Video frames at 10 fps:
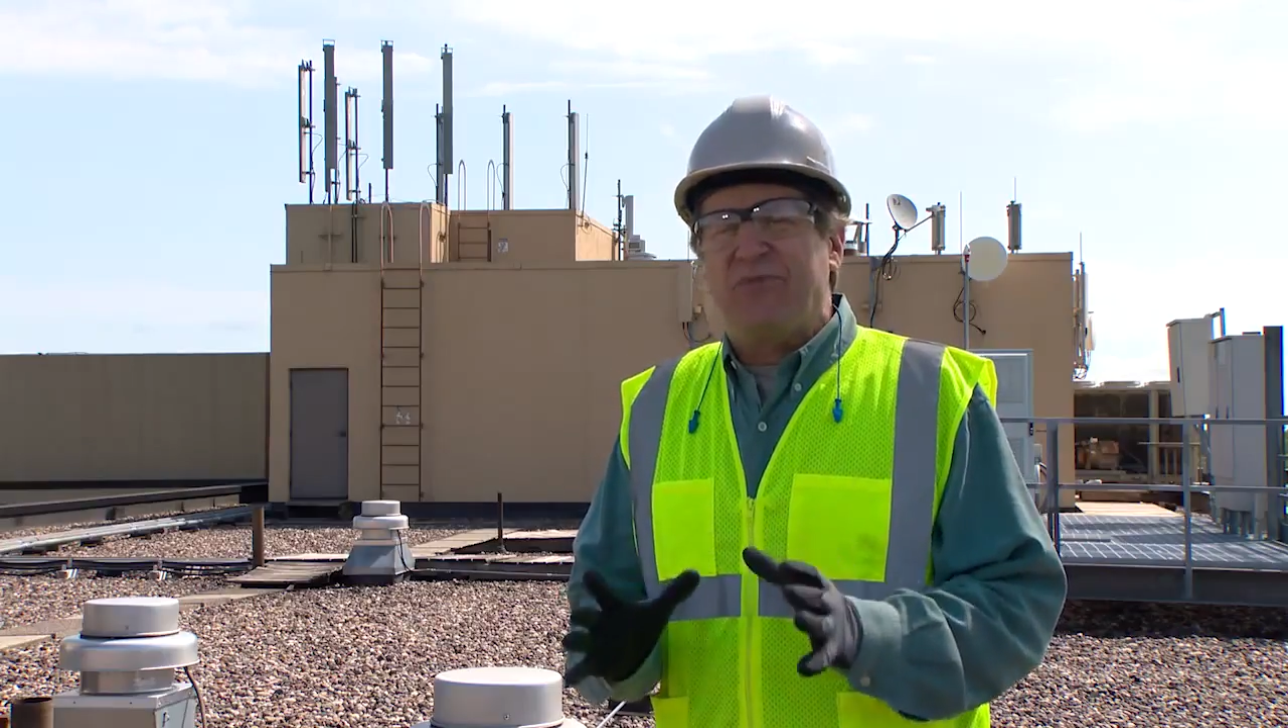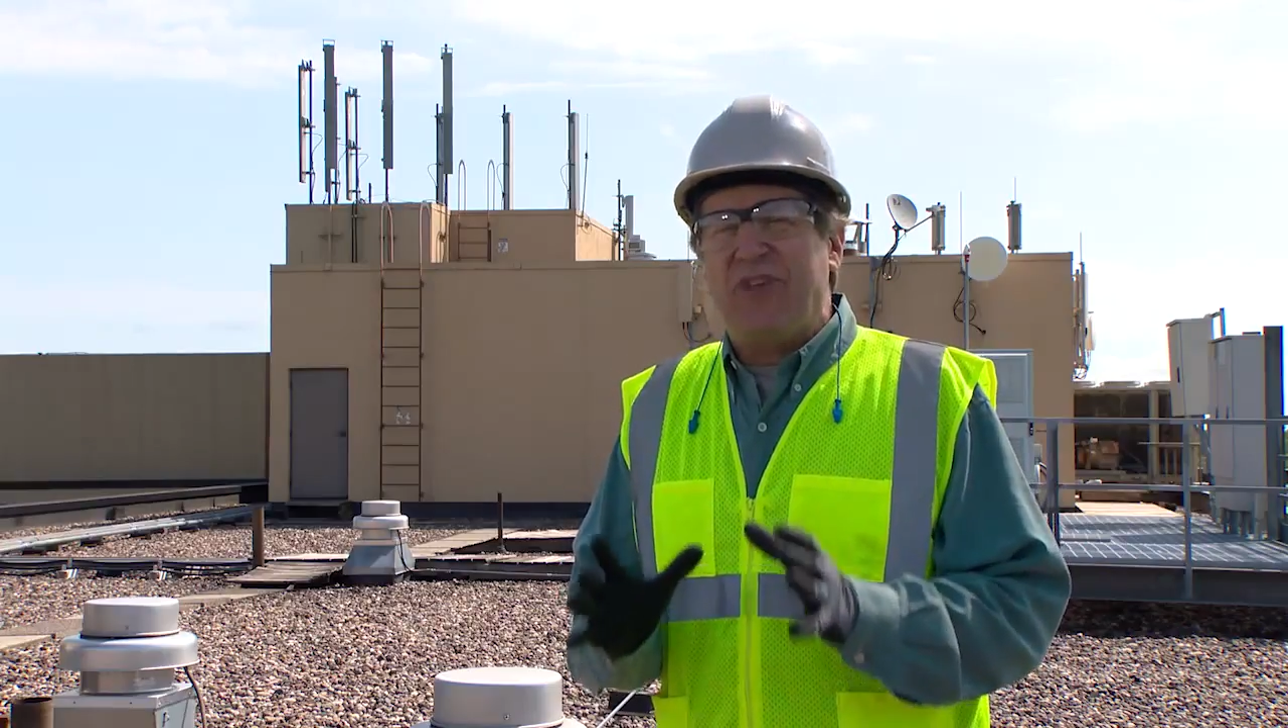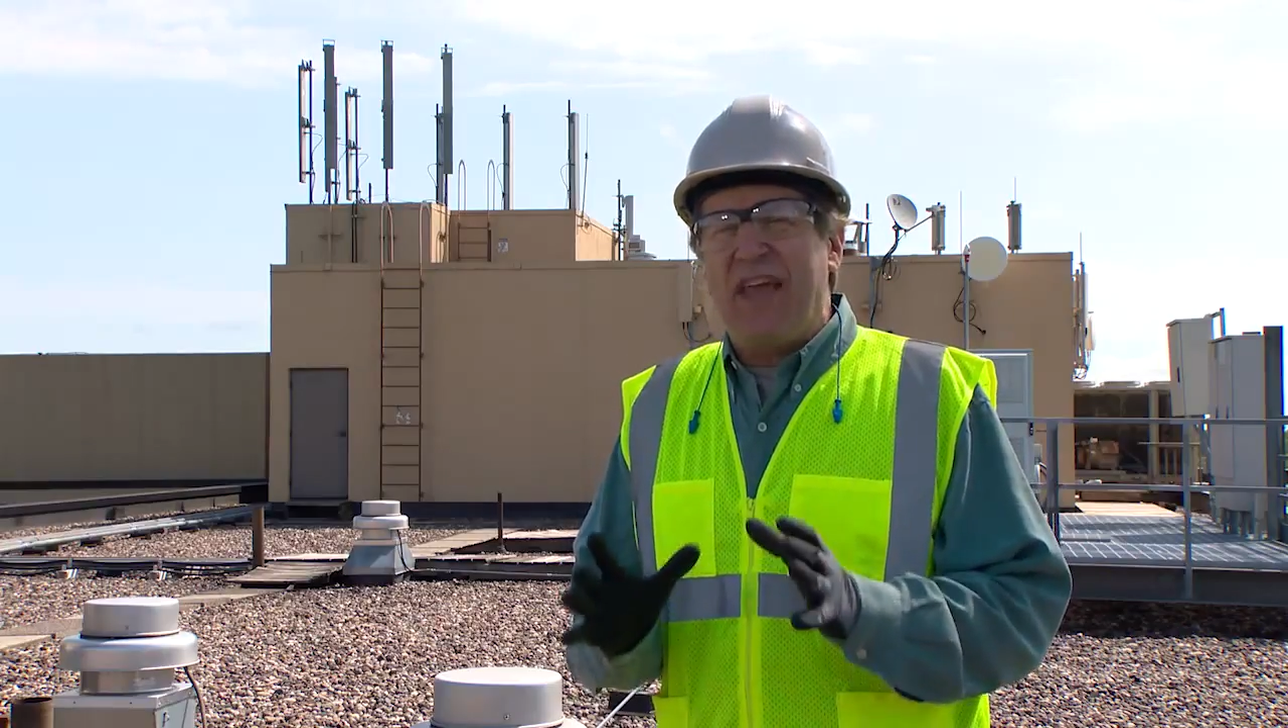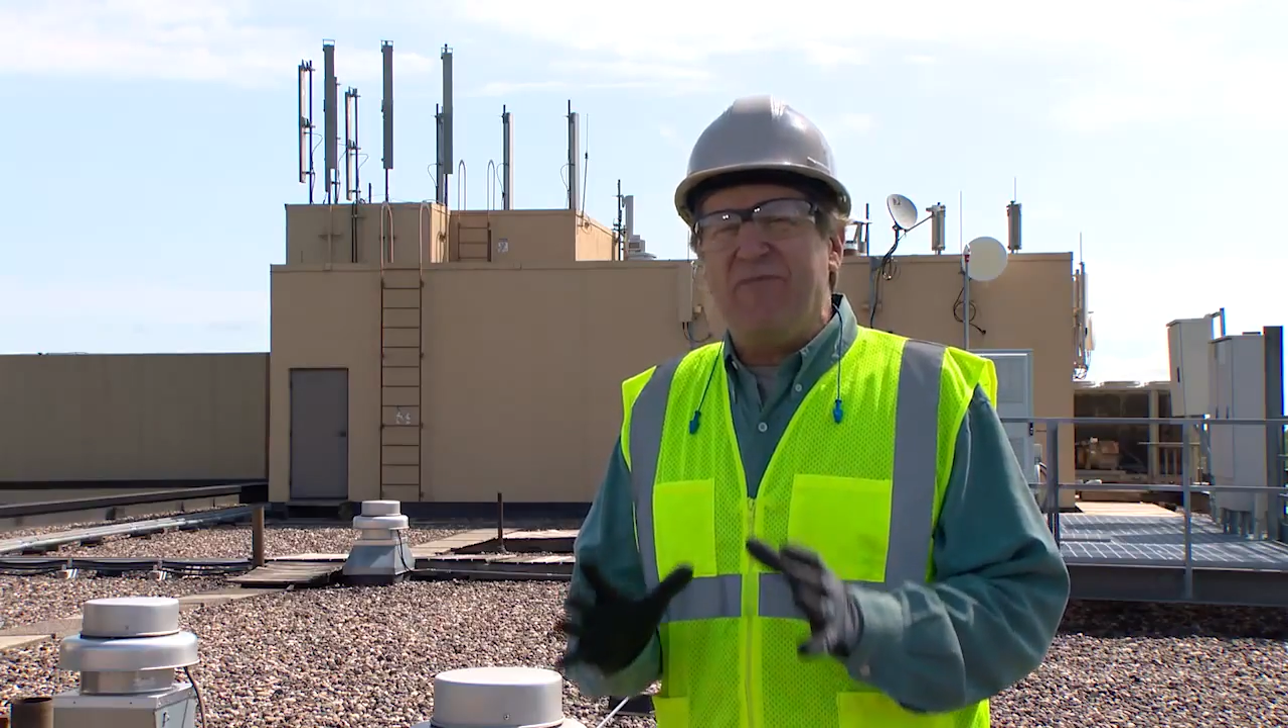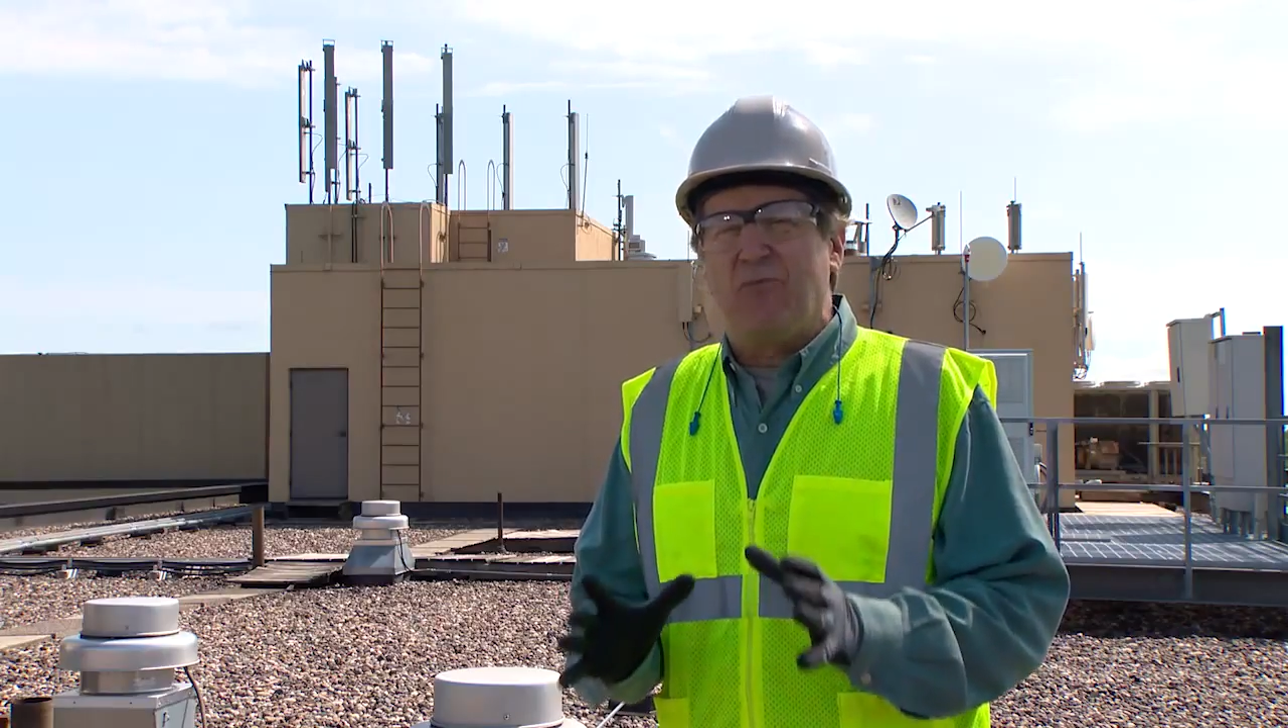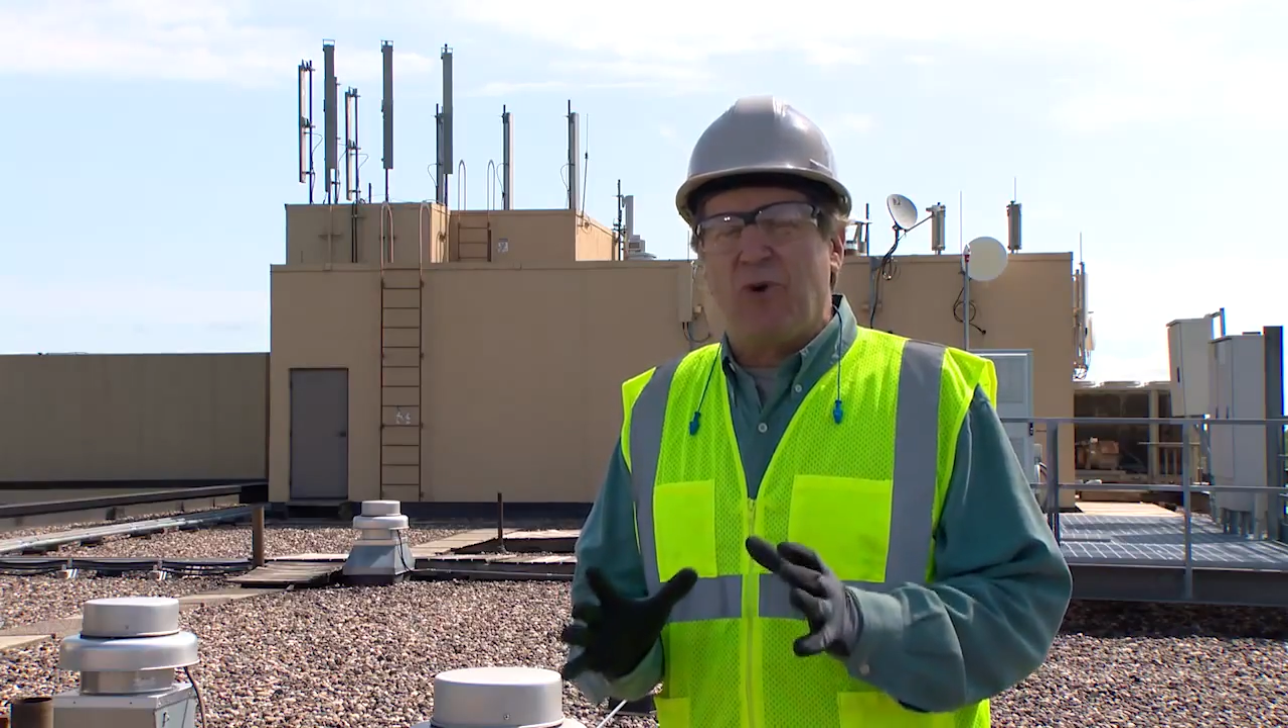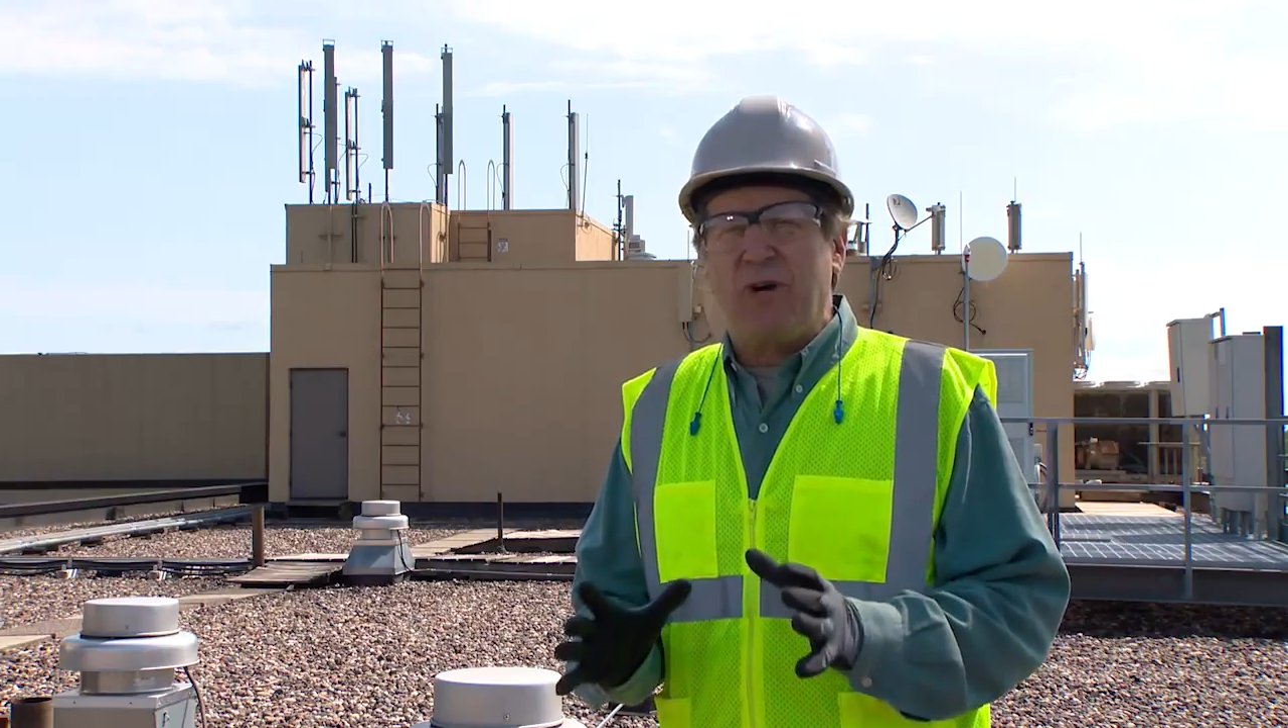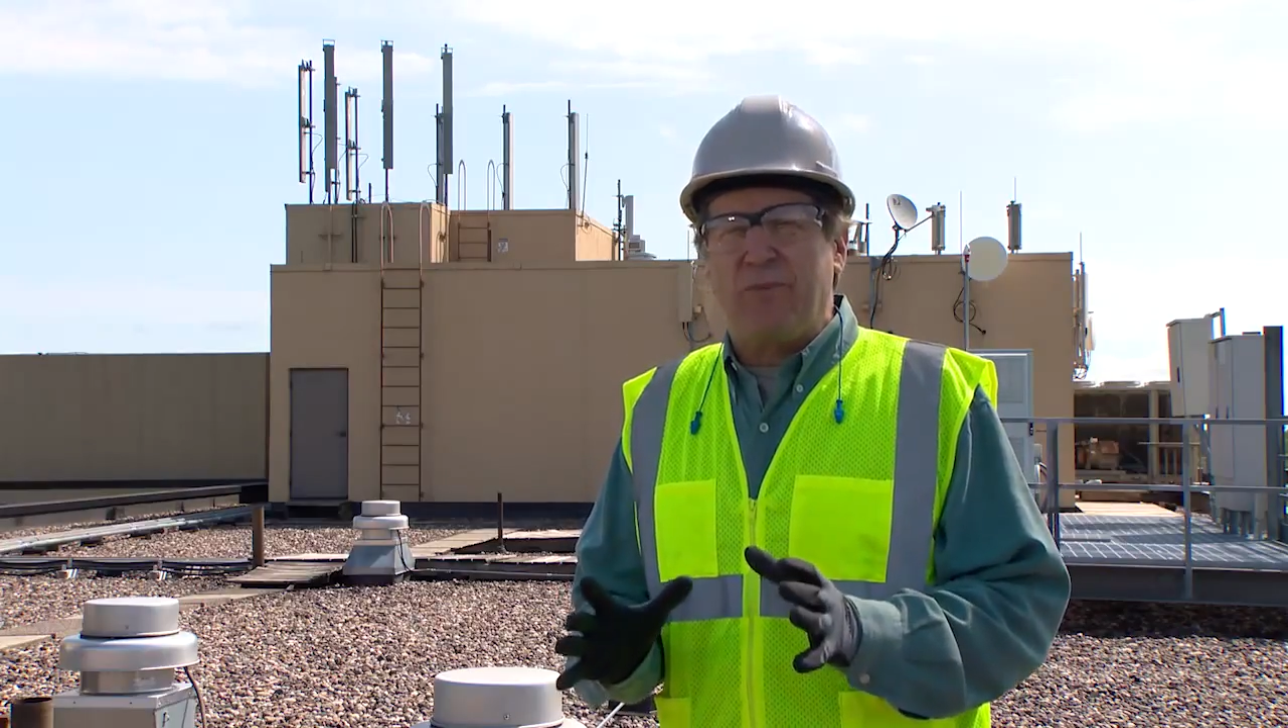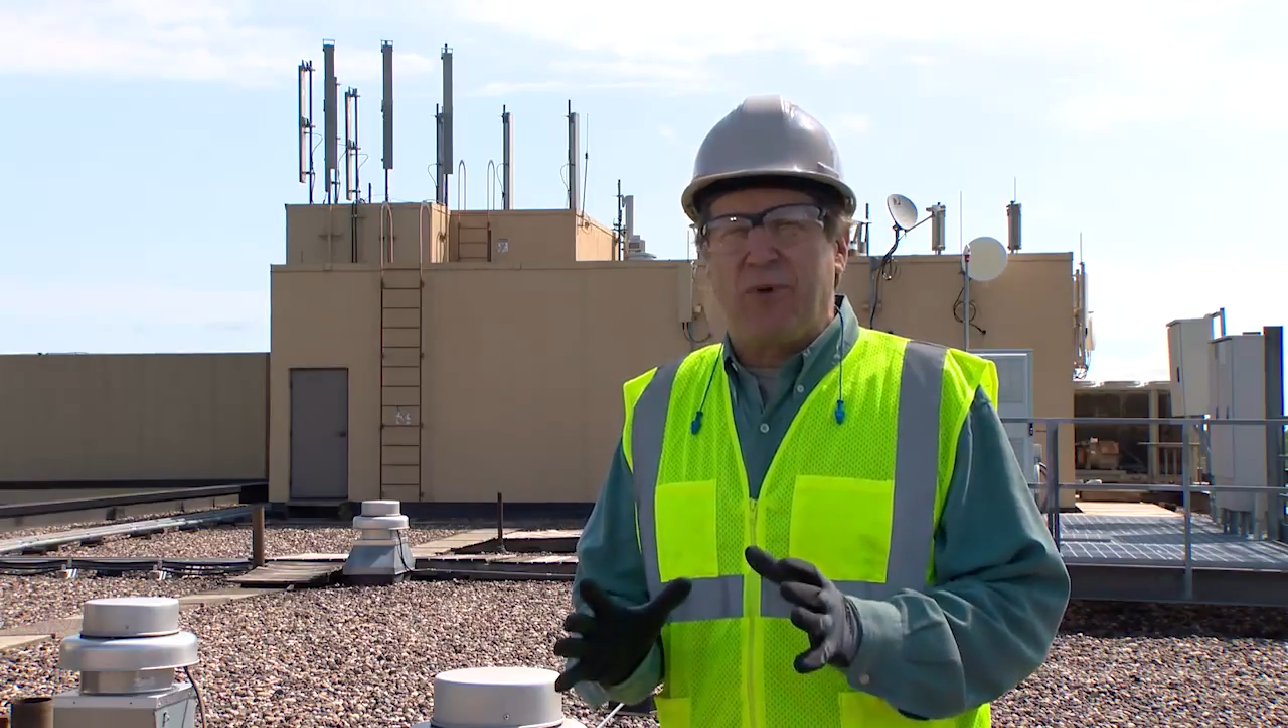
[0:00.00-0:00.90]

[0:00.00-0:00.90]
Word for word: safe work